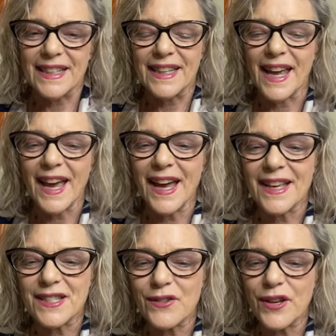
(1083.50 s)

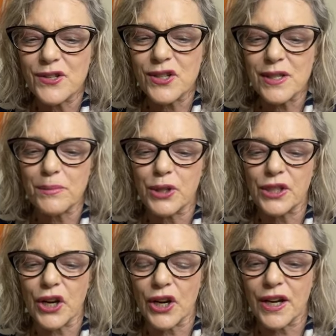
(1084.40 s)
Yeah, so those are some
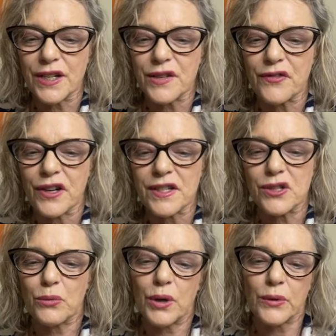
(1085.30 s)
good cards for us
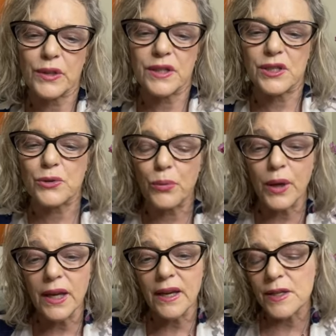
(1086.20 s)
to work with this
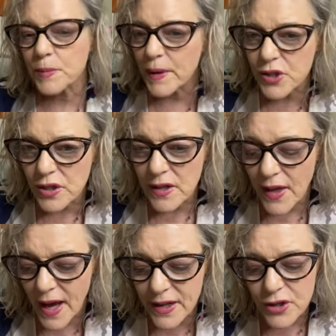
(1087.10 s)
week, especially
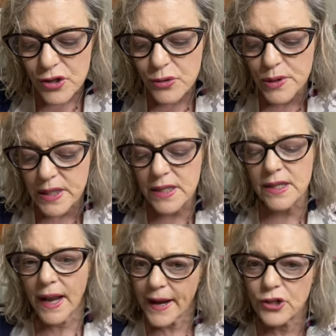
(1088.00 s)
that new
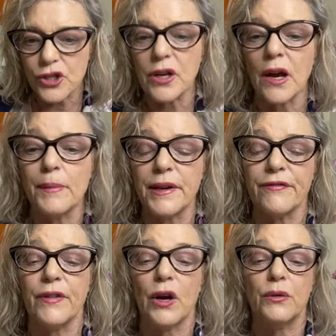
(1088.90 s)
season energy coming
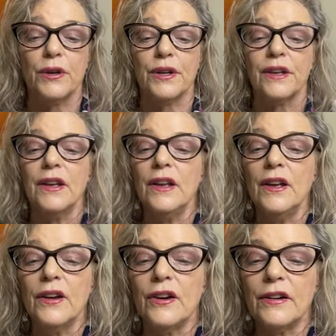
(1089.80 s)
forward.
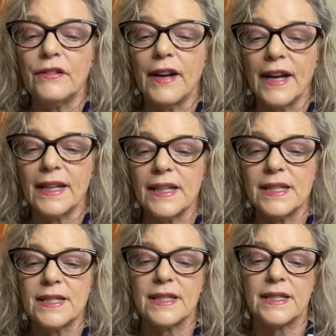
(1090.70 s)
All right,
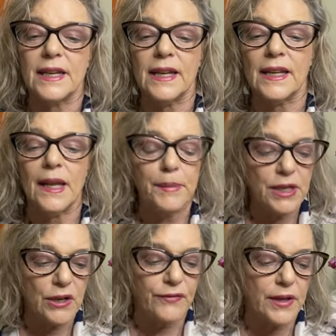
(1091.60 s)
let's see. Let me
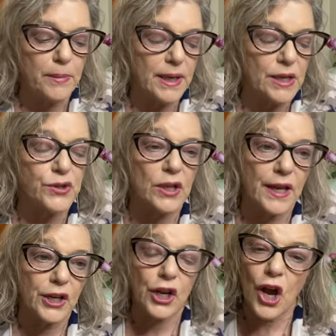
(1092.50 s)
know if anybody else would
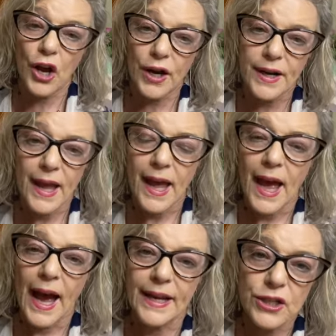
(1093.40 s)
like a card.
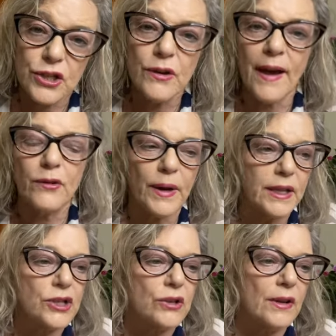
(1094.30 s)
I do have a
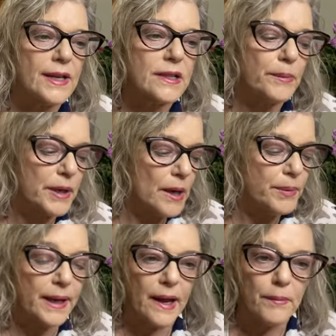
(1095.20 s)
Reiki 2 class coming up,
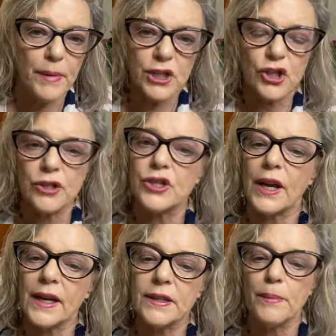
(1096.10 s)
like I mentioned.
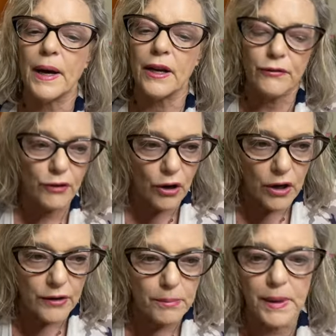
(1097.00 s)
Check out the bio for
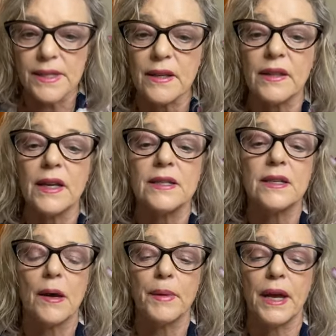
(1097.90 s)
all the amazing things
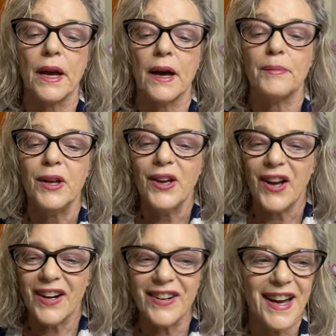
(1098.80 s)
coming up.
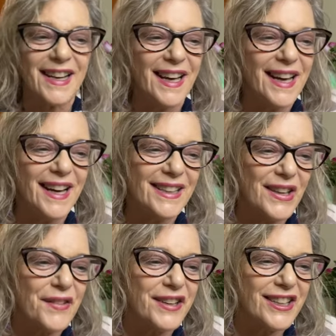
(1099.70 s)
All right, I
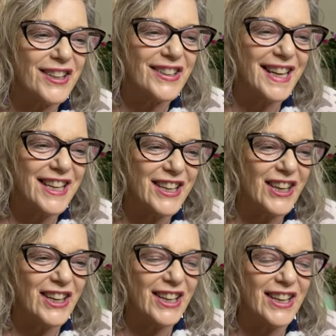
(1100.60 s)
love it. All right,
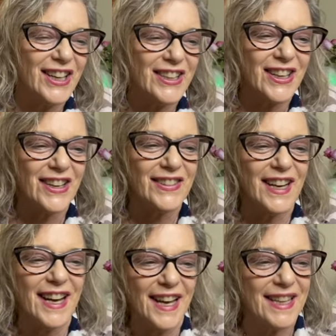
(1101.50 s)
good. All
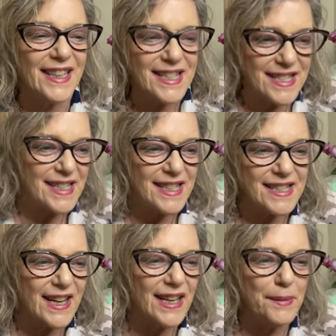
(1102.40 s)
right, let's see.
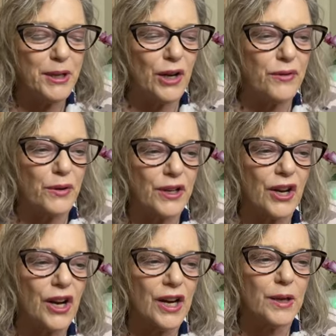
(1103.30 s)
Sarah, let me know if you want a
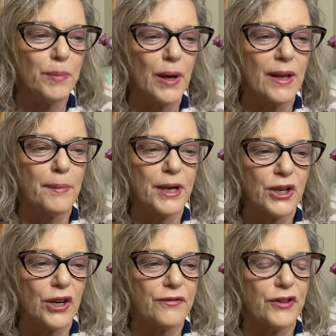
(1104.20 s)
card. Paul, how about a
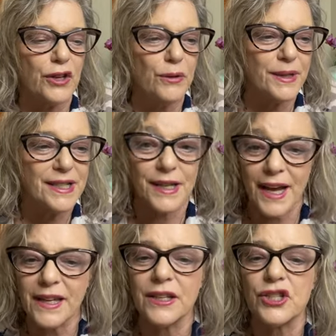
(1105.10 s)
card for you? We did
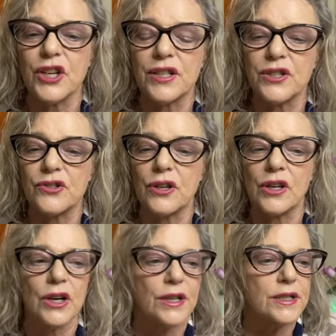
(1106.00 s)
not get a chance to draw
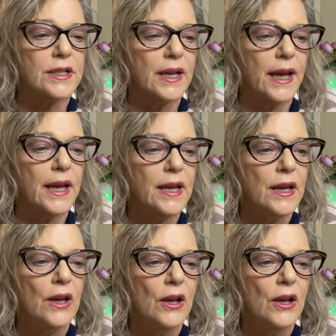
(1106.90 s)
cards today.